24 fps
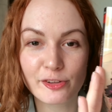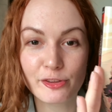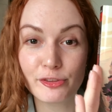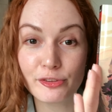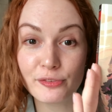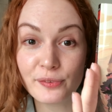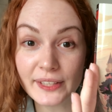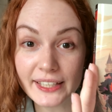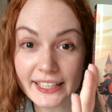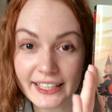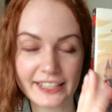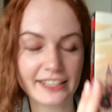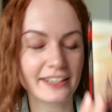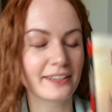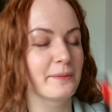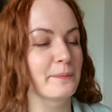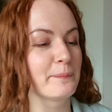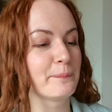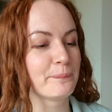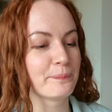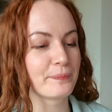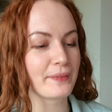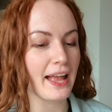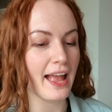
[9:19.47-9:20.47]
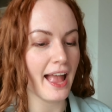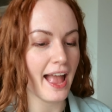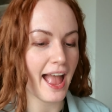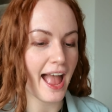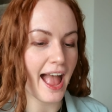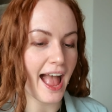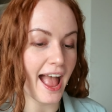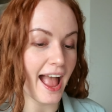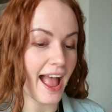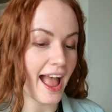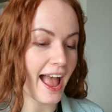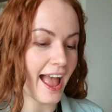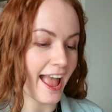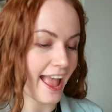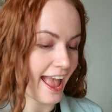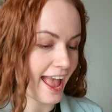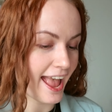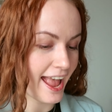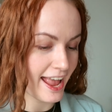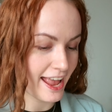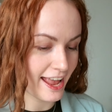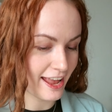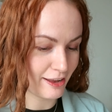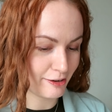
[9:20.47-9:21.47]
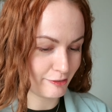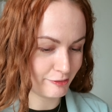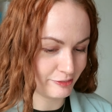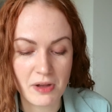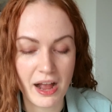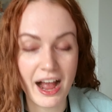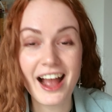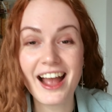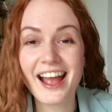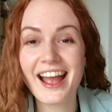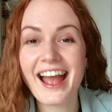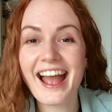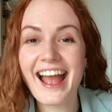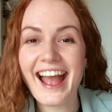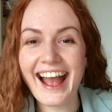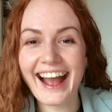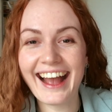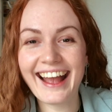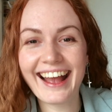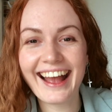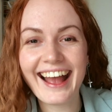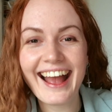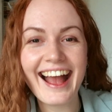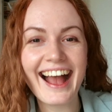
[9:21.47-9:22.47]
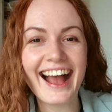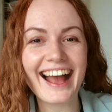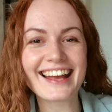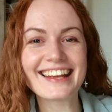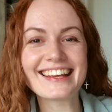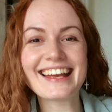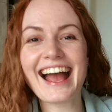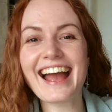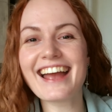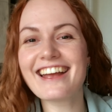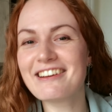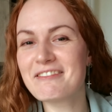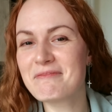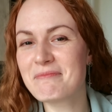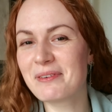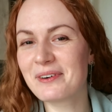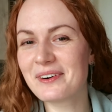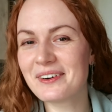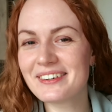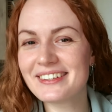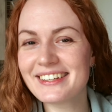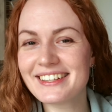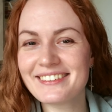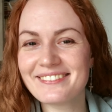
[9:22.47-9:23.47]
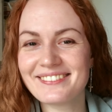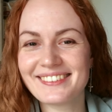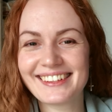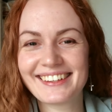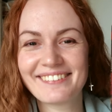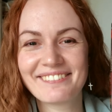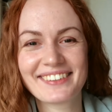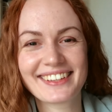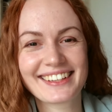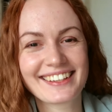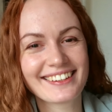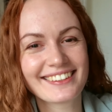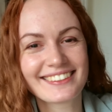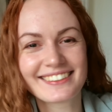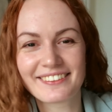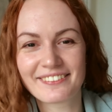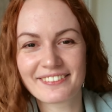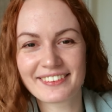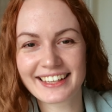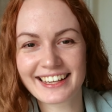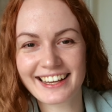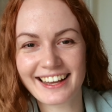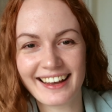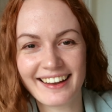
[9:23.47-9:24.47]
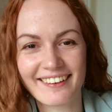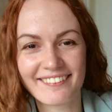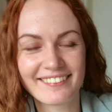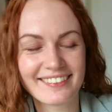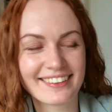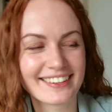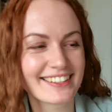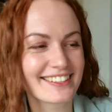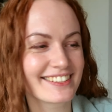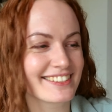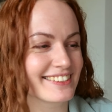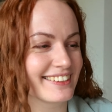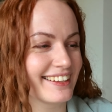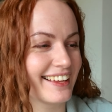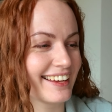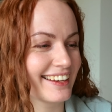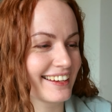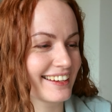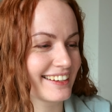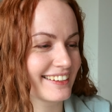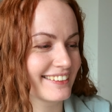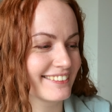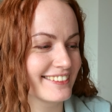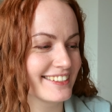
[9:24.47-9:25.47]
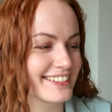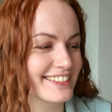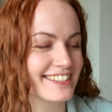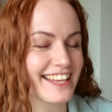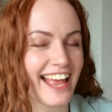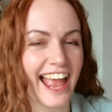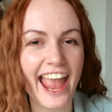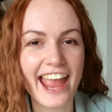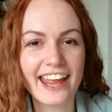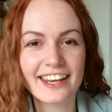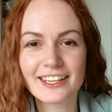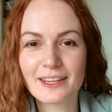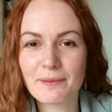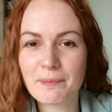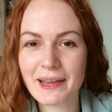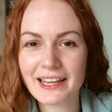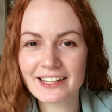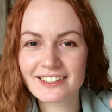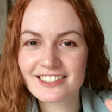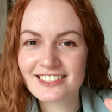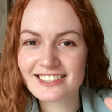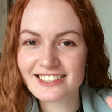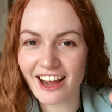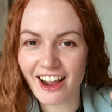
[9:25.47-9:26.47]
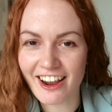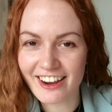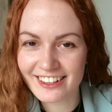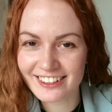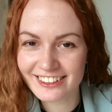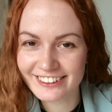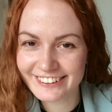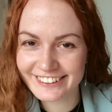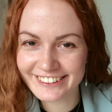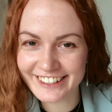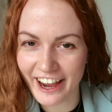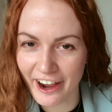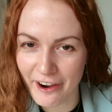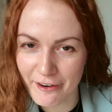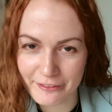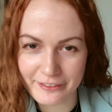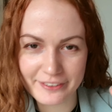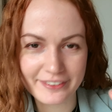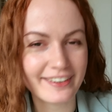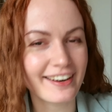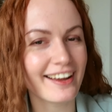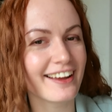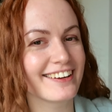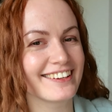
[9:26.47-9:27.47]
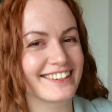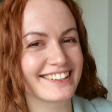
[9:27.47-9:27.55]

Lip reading: thing. I bought it because of the cover. It's like this anime style cover.